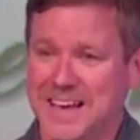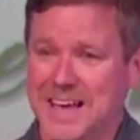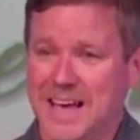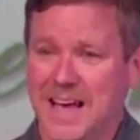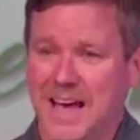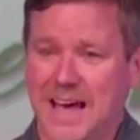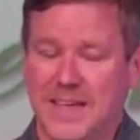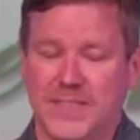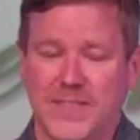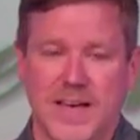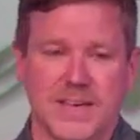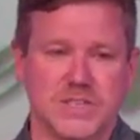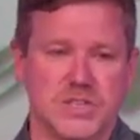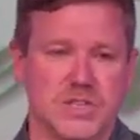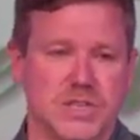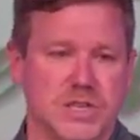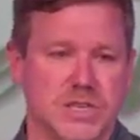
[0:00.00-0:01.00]
and
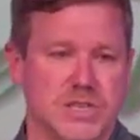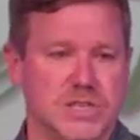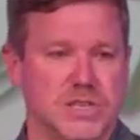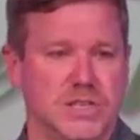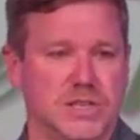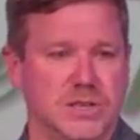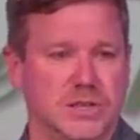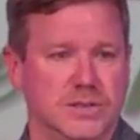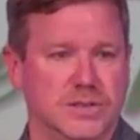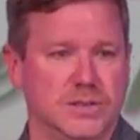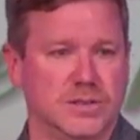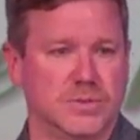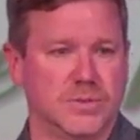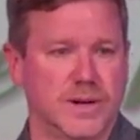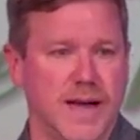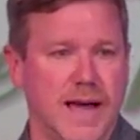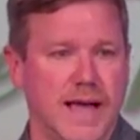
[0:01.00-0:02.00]
that's just the, the
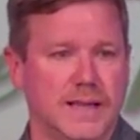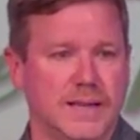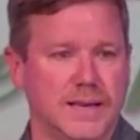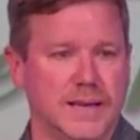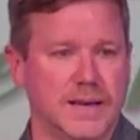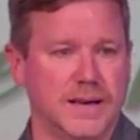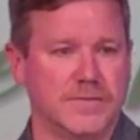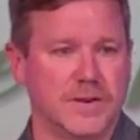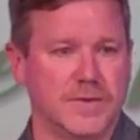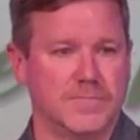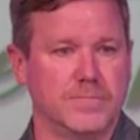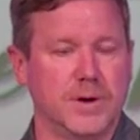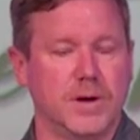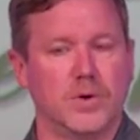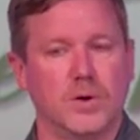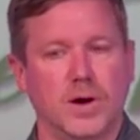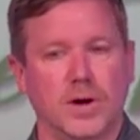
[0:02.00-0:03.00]
reality of it.
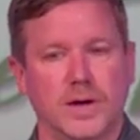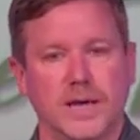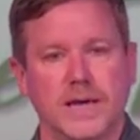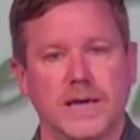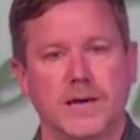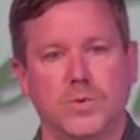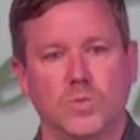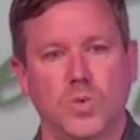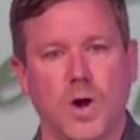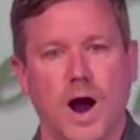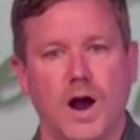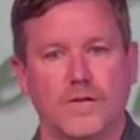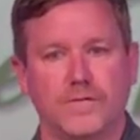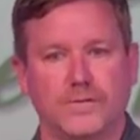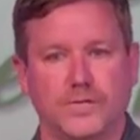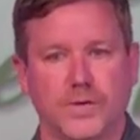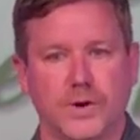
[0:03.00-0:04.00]
But again, our
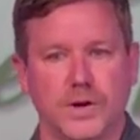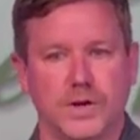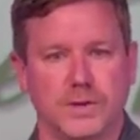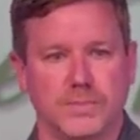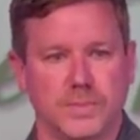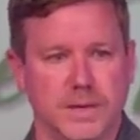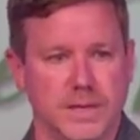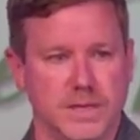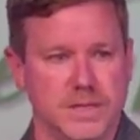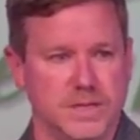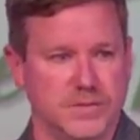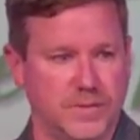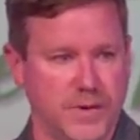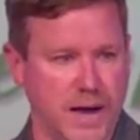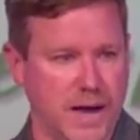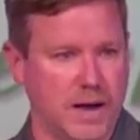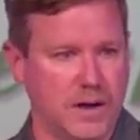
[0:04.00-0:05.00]
freedom is
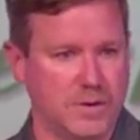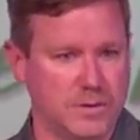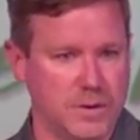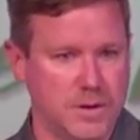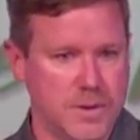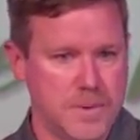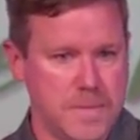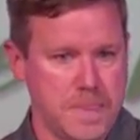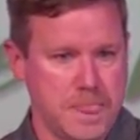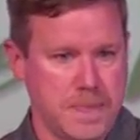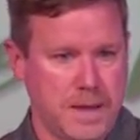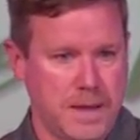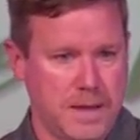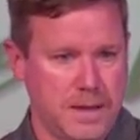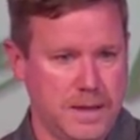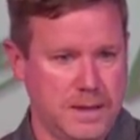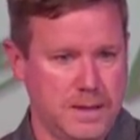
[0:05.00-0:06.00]
found
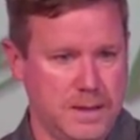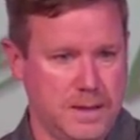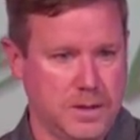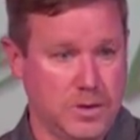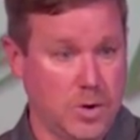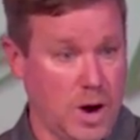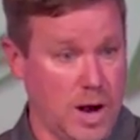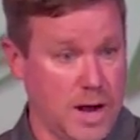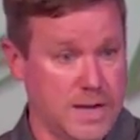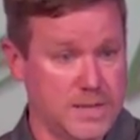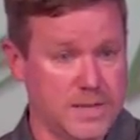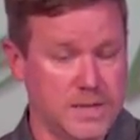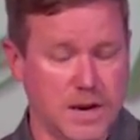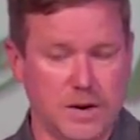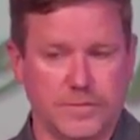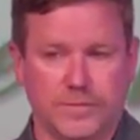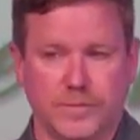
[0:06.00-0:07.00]
in Christ.
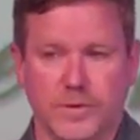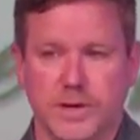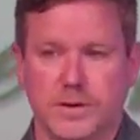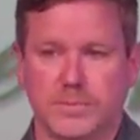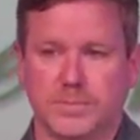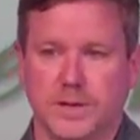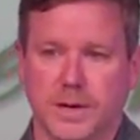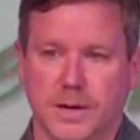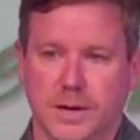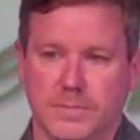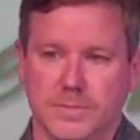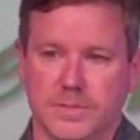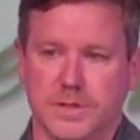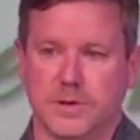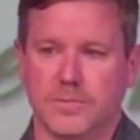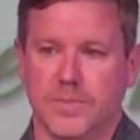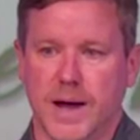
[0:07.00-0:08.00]
Our freedom comes
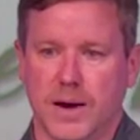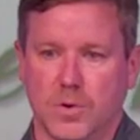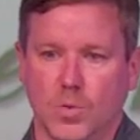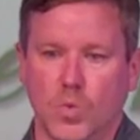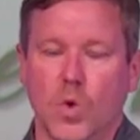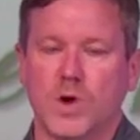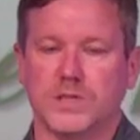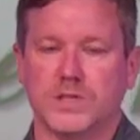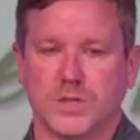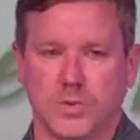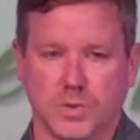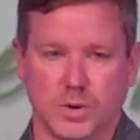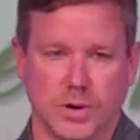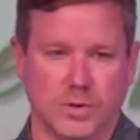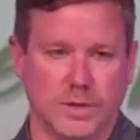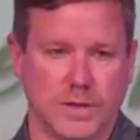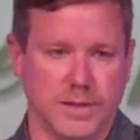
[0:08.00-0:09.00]
no matter what's going
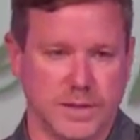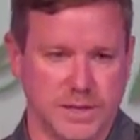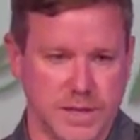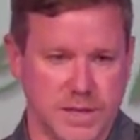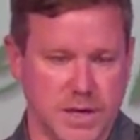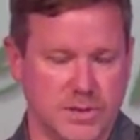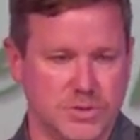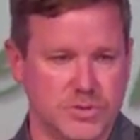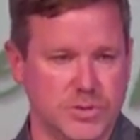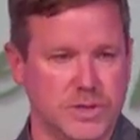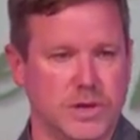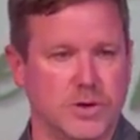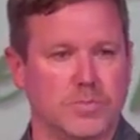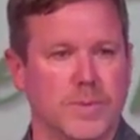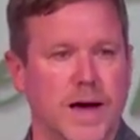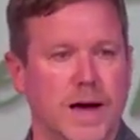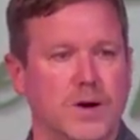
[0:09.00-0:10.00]
on in this country, no
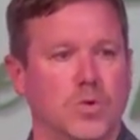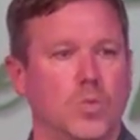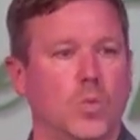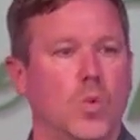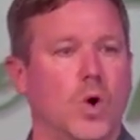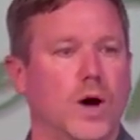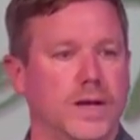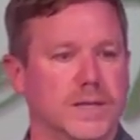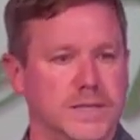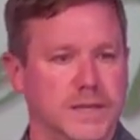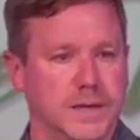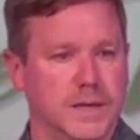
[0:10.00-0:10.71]
matter what